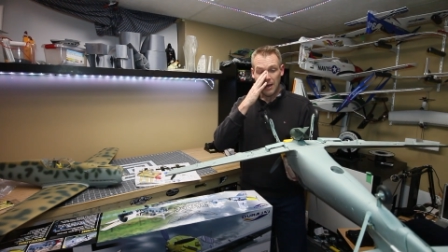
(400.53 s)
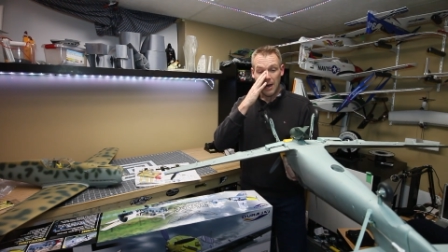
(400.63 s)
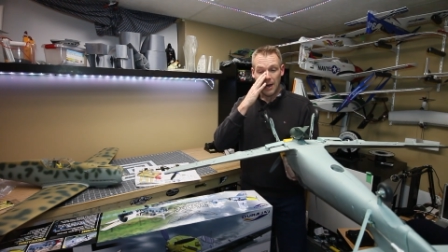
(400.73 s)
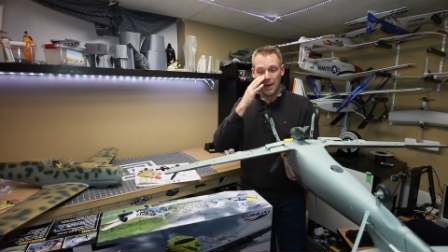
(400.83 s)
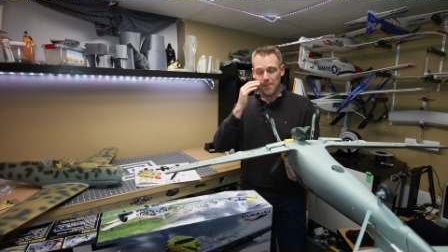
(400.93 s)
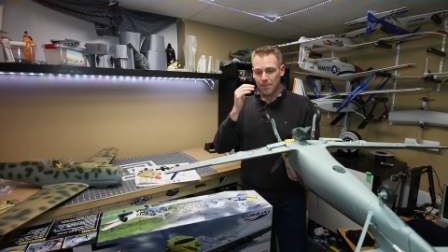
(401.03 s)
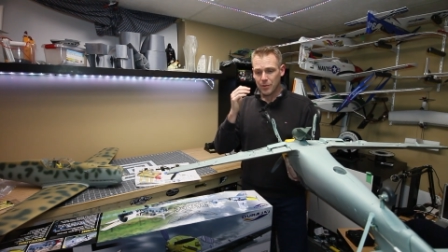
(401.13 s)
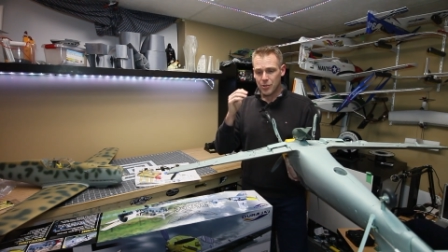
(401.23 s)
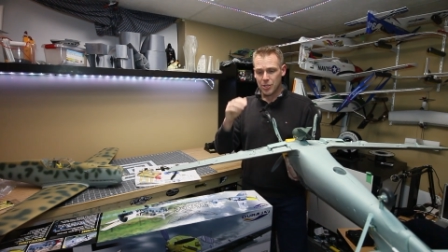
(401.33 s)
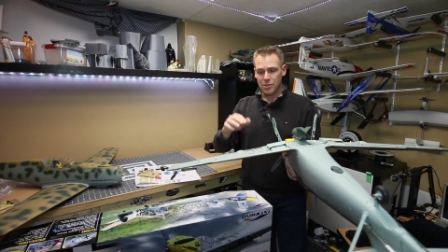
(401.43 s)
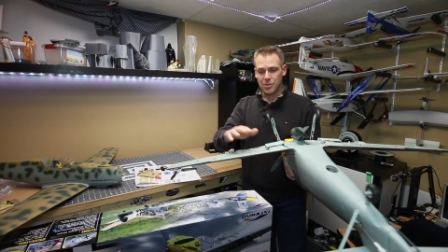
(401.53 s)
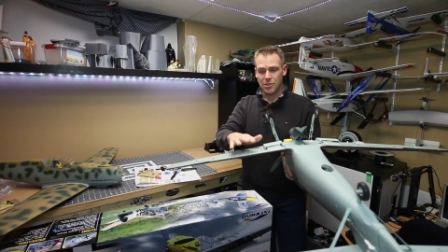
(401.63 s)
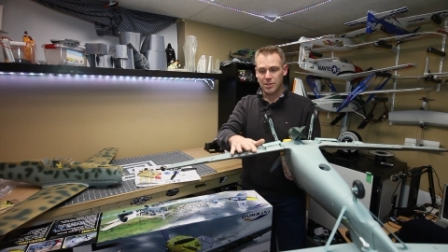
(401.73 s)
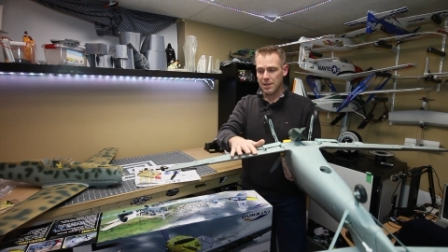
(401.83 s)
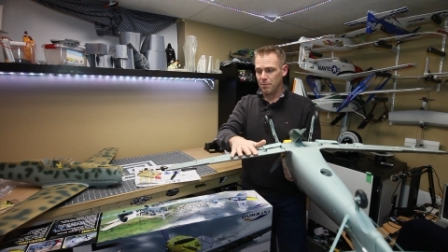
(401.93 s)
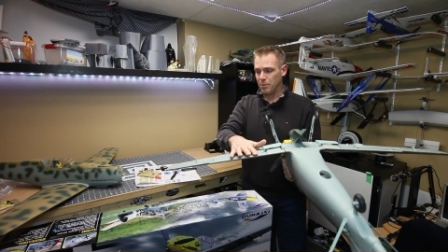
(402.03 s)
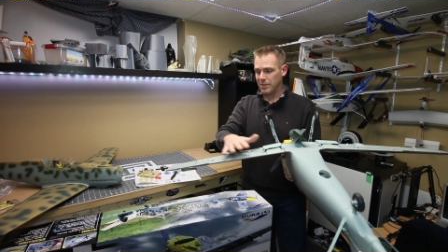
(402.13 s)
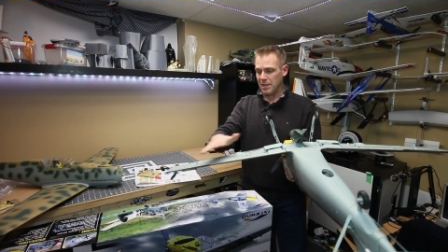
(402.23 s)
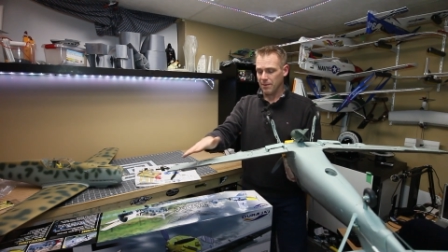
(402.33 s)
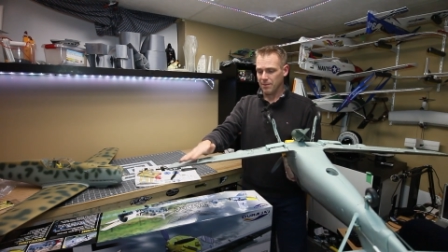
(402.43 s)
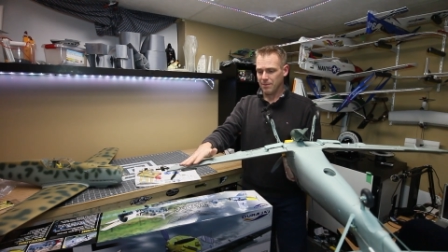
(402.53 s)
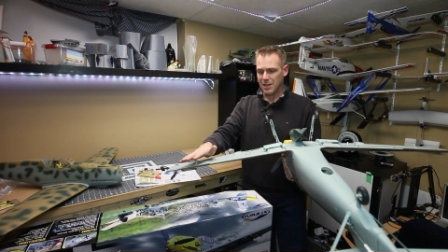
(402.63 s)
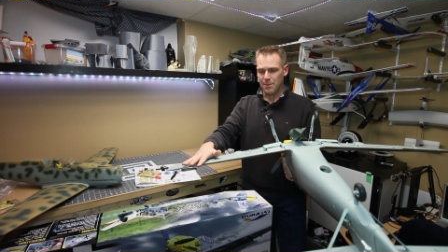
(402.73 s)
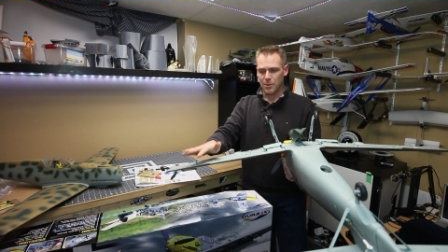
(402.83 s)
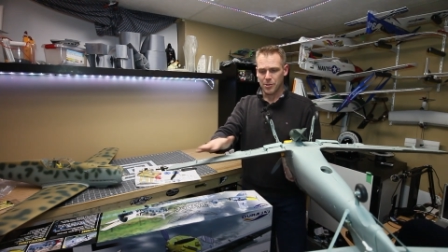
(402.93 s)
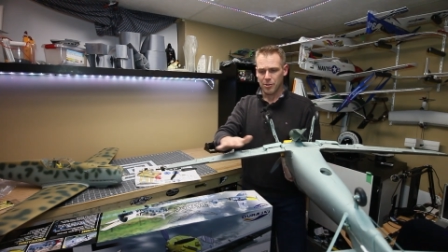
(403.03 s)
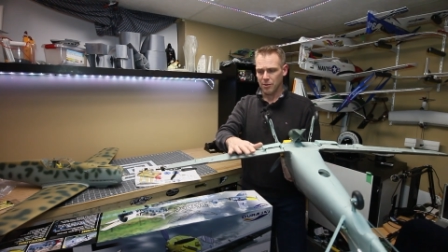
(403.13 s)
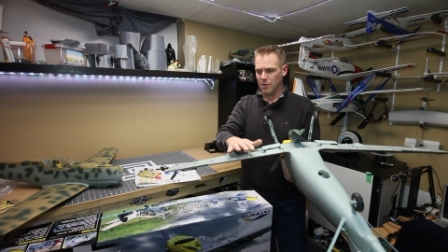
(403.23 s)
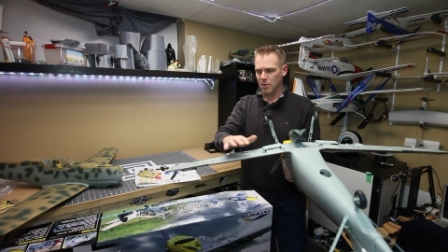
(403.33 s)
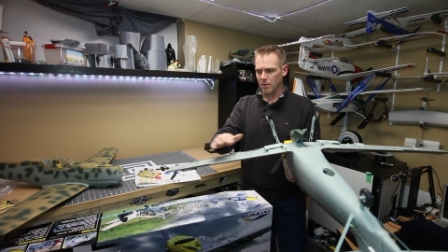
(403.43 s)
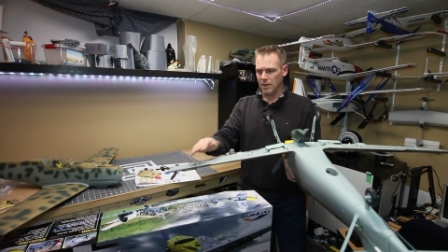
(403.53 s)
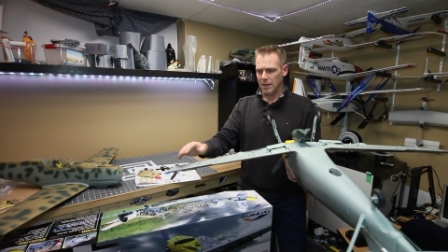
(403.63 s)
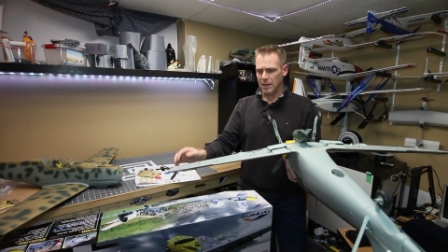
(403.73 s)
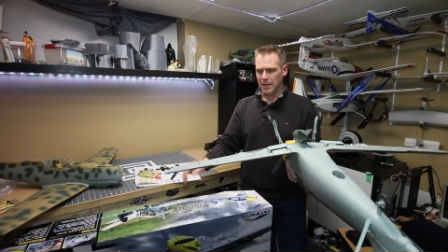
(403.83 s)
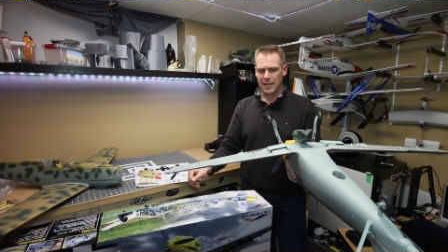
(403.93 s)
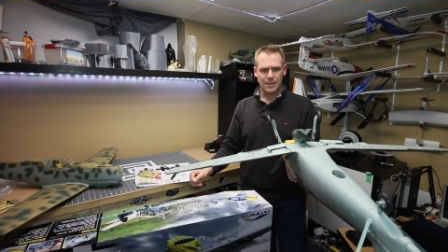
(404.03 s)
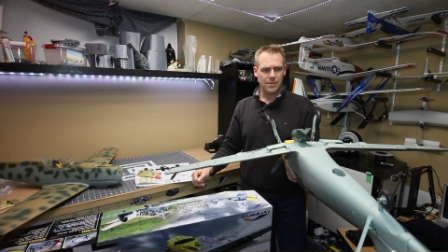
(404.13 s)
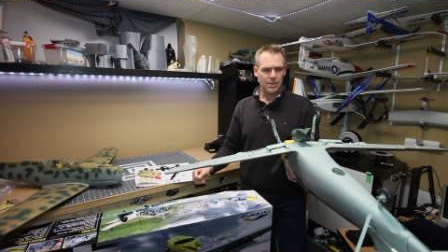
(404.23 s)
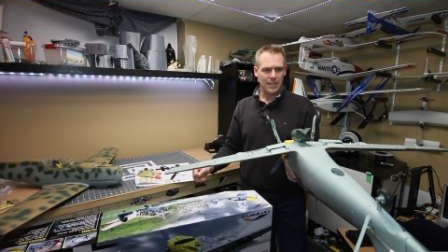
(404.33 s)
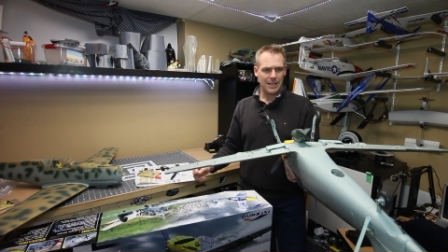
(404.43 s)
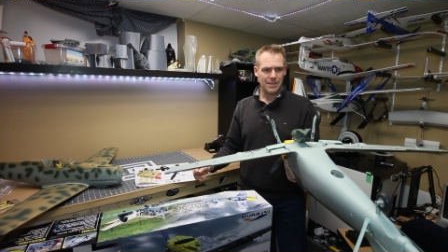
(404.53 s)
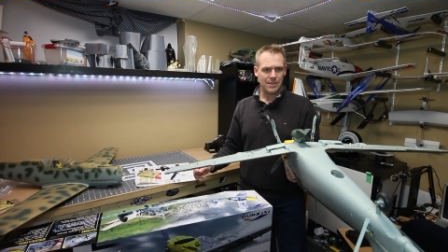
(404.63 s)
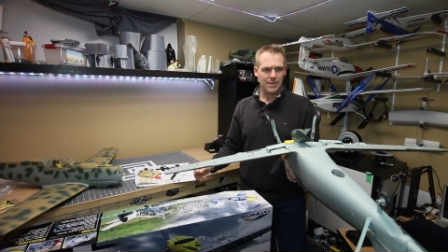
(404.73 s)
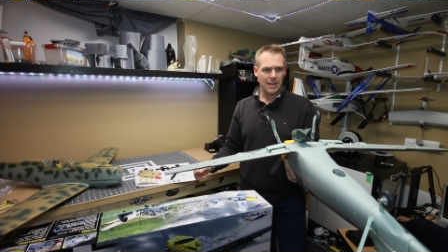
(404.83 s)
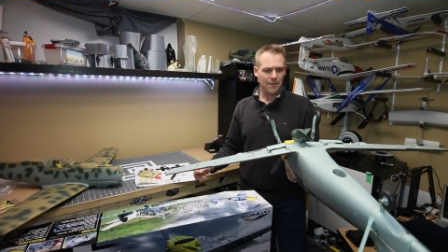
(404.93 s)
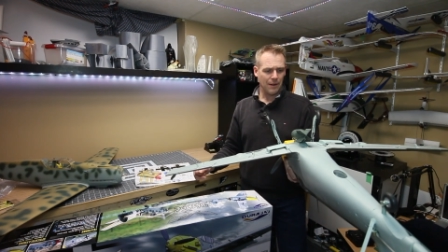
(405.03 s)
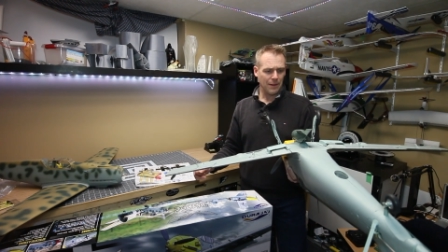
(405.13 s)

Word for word: um, just to sit, keep keep your servo uh, ends nice and safe and